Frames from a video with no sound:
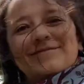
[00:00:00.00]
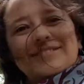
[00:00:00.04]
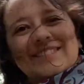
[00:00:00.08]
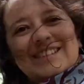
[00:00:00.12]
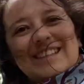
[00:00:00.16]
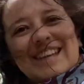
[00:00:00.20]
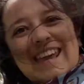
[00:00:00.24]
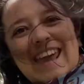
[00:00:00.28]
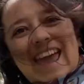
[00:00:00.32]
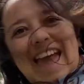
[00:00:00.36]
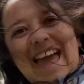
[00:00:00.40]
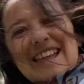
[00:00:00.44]

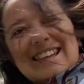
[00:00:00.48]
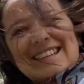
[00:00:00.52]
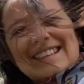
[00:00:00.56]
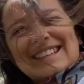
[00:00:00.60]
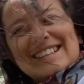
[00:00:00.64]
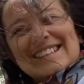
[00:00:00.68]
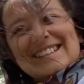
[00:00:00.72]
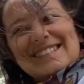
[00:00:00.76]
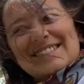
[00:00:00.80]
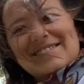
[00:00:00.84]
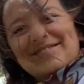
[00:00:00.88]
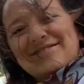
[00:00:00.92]
The end.
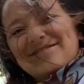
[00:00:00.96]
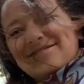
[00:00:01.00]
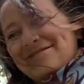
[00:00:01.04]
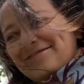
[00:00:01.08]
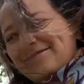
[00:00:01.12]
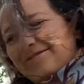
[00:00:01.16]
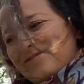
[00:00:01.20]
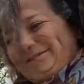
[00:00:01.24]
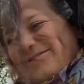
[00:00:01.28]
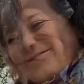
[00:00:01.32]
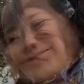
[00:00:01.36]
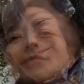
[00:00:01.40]

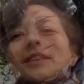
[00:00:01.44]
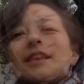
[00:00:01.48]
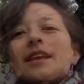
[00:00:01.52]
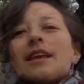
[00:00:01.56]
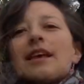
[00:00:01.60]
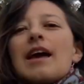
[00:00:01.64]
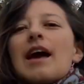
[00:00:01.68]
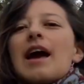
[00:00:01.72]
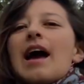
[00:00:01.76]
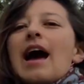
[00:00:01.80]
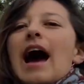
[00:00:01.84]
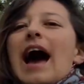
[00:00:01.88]

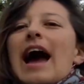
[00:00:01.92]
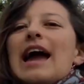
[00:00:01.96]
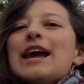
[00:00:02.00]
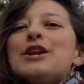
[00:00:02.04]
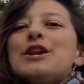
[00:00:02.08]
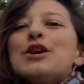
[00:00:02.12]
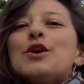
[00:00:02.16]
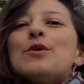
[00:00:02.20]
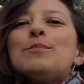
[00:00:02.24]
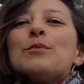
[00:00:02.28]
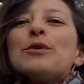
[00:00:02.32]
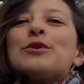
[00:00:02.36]
I
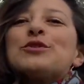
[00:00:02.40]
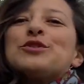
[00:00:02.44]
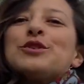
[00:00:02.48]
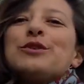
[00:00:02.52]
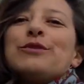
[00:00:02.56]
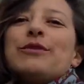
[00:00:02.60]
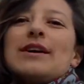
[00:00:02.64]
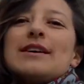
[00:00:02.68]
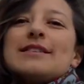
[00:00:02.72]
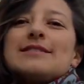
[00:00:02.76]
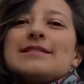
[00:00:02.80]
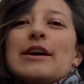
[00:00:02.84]
know most of
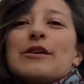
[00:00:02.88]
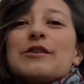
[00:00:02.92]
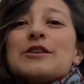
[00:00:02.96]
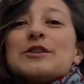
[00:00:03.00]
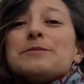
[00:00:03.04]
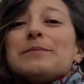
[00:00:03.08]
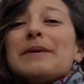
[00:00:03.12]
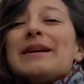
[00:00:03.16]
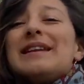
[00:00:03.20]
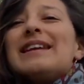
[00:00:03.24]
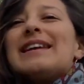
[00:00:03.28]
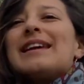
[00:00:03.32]
us are
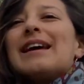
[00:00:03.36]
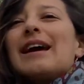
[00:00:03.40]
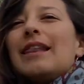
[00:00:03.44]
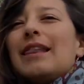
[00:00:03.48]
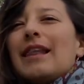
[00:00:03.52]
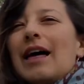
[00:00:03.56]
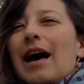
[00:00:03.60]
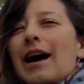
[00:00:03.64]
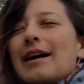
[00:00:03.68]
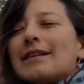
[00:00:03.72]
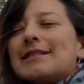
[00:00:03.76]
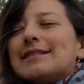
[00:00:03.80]
spending a
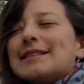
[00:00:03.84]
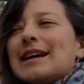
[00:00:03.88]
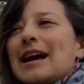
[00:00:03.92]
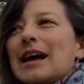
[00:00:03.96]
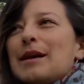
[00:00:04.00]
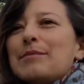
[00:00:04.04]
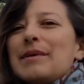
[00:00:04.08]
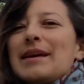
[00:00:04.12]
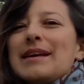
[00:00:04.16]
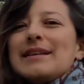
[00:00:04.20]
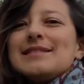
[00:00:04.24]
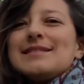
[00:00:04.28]
lot of
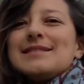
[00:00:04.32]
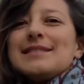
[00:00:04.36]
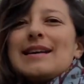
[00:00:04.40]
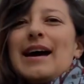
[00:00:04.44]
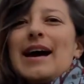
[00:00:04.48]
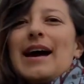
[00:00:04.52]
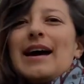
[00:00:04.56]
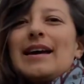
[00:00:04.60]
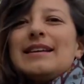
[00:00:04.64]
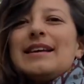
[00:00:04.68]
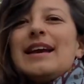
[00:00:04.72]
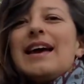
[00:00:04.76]
time
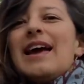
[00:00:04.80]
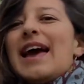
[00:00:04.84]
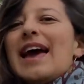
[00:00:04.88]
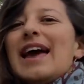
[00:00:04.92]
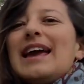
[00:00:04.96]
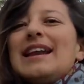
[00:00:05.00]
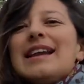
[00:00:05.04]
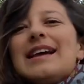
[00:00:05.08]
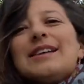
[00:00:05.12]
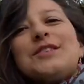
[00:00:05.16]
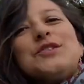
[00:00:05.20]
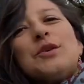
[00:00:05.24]
inside
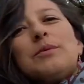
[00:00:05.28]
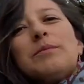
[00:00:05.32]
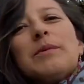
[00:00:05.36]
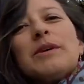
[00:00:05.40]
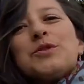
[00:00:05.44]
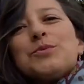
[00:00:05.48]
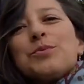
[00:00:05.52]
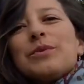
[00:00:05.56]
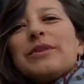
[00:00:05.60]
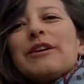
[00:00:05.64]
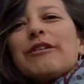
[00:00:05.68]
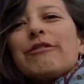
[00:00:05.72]
and not so
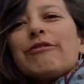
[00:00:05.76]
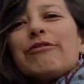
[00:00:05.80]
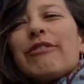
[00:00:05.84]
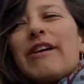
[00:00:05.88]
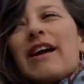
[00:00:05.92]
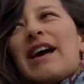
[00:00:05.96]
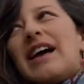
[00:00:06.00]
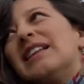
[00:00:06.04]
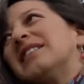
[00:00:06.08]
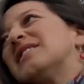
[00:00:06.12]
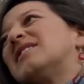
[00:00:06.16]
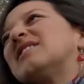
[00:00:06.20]
much with our
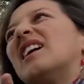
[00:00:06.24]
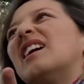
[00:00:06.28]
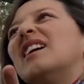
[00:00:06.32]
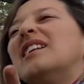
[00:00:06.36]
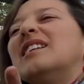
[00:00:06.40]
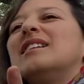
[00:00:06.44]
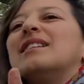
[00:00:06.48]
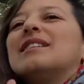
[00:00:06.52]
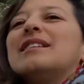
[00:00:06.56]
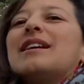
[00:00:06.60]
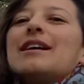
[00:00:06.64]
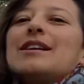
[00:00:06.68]
friends and
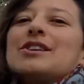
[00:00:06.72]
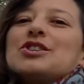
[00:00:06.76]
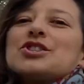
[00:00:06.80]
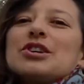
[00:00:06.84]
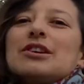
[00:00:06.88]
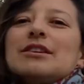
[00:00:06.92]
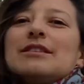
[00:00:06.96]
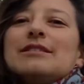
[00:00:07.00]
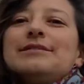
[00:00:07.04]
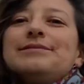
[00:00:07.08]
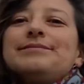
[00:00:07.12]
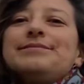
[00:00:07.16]
in
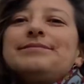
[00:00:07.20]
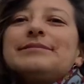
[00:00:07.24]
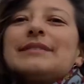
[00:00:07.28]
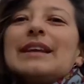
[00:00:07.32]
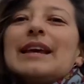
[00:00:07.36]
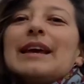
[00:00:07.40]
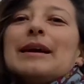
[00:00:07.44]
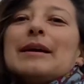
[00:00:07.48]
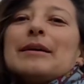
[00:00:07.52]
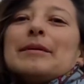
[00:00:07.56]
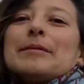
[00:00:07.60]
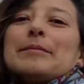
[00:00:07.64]
nature.
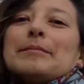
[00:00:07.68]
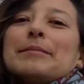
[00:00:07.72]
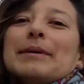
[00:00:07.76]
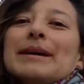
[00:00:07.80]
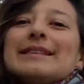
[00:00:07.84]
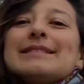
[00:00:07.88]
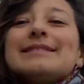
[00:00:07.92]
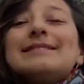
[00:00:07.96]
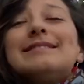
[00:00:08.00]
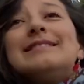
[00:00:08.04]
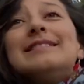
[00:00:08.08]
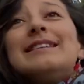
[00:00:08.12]
But
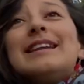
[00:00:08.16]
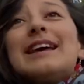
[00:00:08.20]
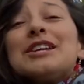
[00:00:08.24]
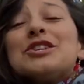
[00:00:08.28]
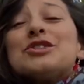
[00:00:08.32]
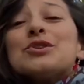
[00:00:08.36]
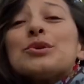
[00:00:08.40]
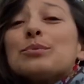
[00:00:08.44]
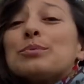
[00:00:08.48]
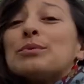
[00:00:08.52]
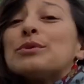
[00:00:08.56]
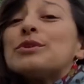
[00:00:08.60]

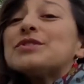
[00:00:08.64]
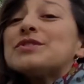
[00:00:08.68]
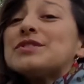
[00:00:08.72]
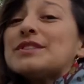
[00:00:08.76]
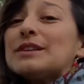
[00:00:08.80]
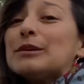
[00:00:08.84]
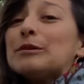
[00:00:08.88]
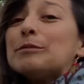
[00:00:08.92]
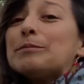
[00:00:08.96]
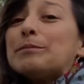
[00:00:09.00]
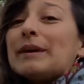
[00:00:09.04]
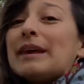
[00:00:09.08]
nature will
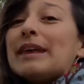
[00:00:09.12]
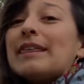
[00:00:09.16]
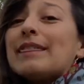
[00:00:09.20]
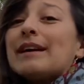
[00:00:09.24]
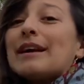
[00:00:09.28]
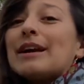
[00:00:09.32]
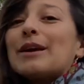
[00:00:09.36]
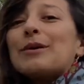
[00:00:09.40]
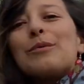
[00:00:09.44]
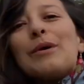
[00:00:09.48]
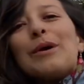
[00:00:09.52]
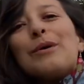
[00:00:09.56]
still be
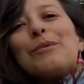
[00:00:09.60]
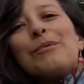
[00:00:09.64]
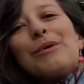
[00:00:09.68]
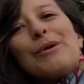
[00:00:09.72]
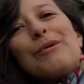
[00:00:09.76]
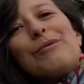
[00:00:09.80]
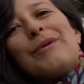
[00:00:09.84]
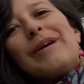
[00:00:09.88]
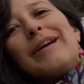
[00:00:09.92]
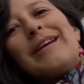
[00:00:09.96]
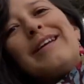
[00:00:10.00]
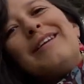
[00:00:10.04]
there when
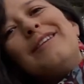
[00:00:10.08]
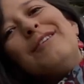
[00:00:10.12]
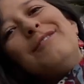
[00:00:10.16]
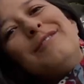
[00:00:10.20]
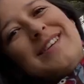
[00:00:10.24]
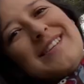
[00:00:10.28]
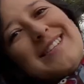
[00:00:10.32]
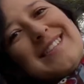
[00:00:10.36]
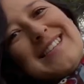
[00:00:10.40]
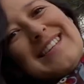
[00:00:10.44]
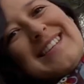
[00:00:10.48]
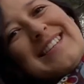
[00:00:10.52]
we're ready to
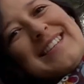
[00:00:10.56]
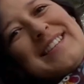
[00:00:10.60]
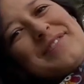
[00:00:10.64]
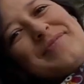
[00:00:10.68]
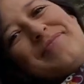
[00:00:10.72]
visit.